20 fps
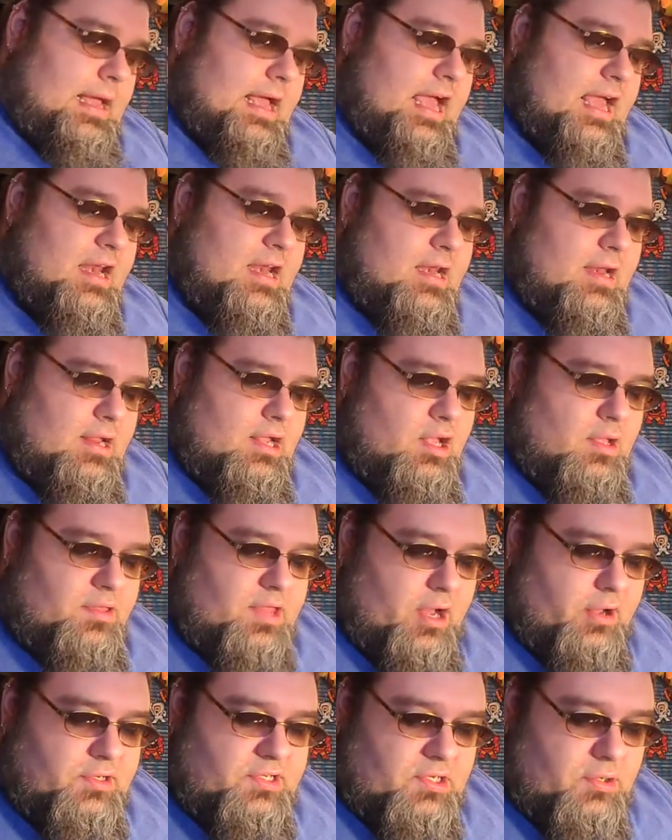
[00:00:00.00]
And
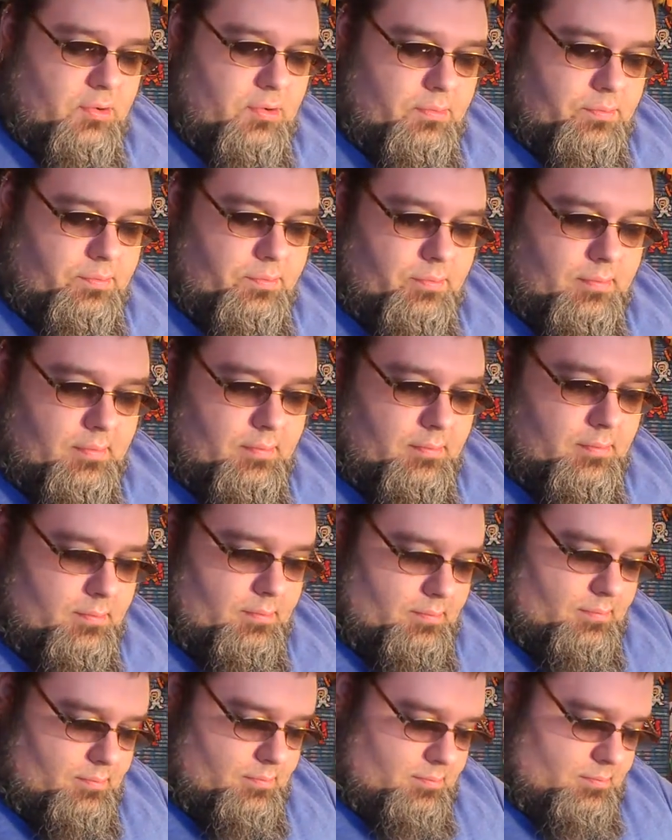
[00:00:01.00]
those who
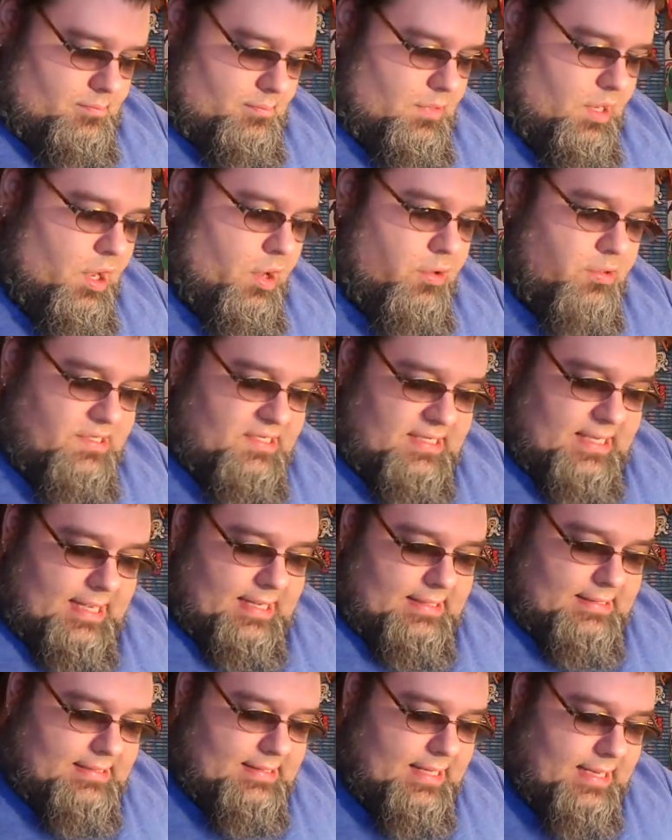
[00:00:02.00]
own
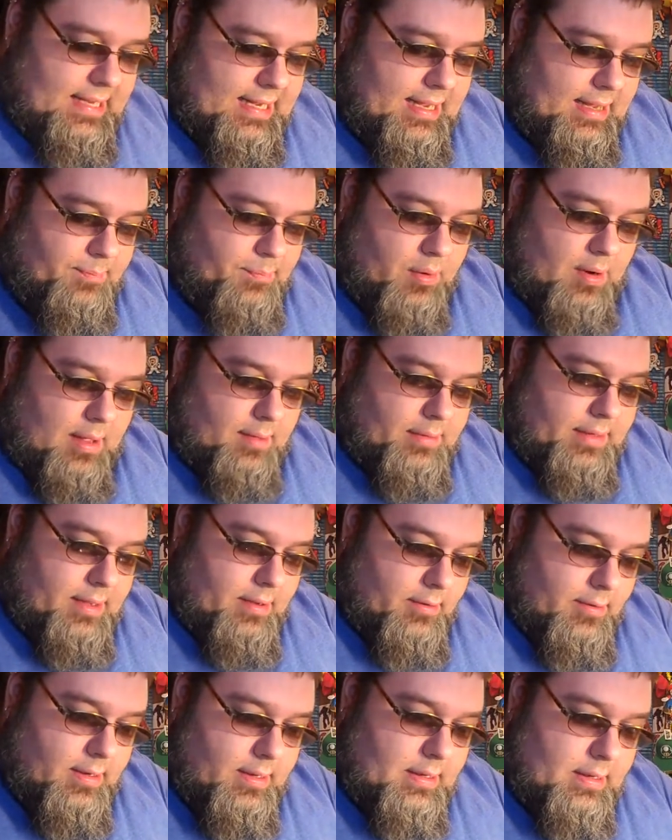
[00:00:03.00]
Sega CD probably
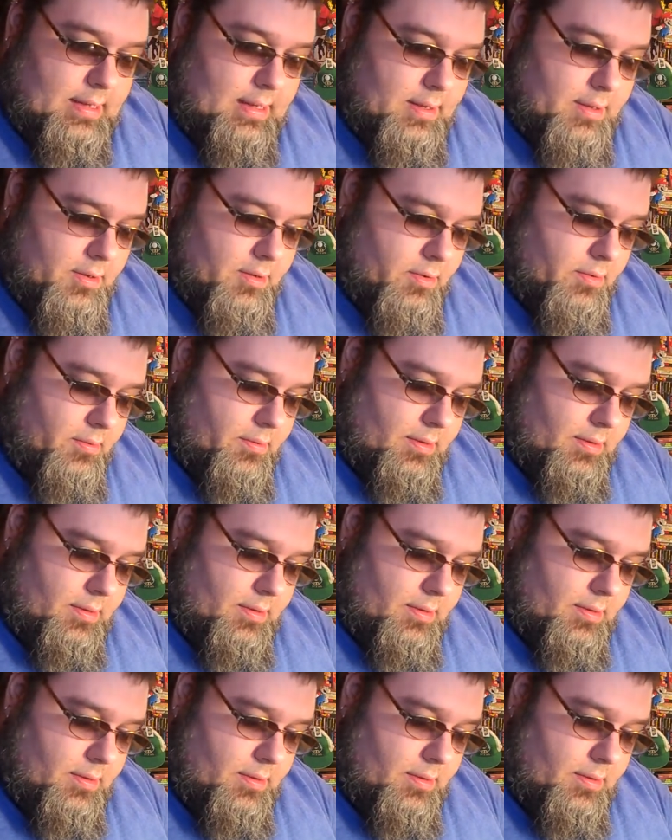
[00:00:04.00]
already know.